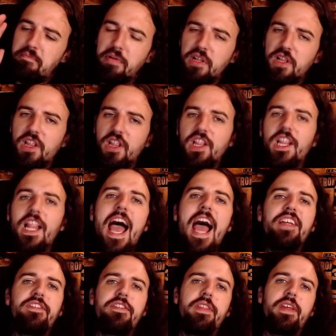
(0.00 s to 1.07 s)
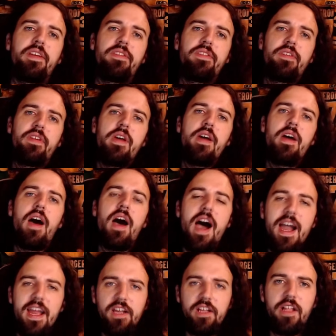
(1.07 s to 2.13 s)
blast this
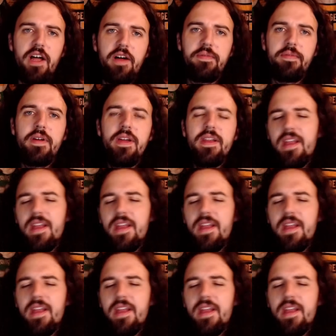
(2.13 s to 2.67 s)
high glove.